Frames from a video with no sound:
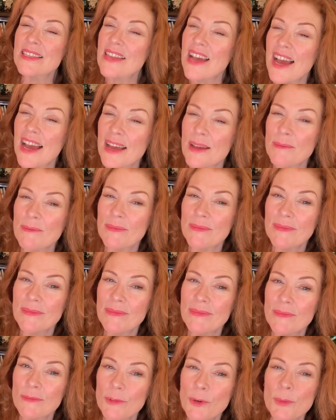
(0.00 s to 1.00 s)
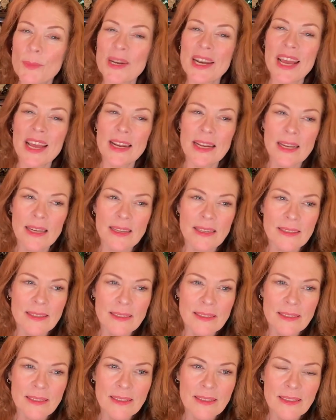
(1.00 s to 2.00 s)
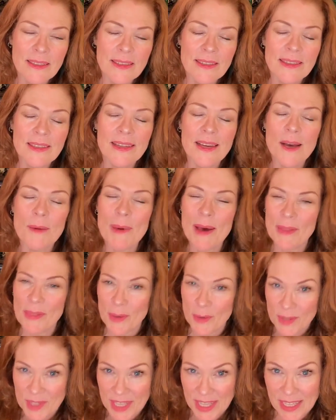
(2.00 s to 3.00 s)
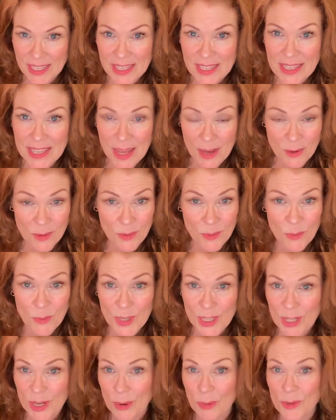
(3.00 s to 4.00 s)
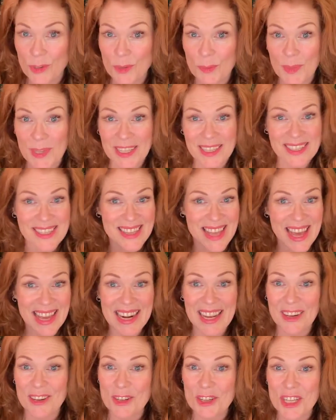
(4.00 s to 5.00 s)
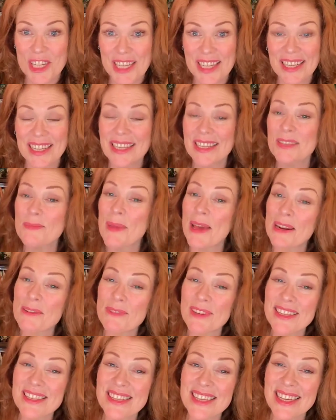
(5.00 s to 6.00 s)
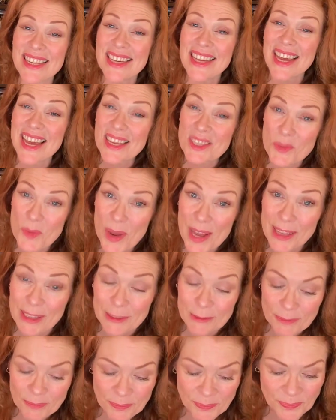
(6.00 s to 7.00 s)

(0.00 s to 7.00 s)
time ruminating about those things that we don't, because that energy is manifesting as well.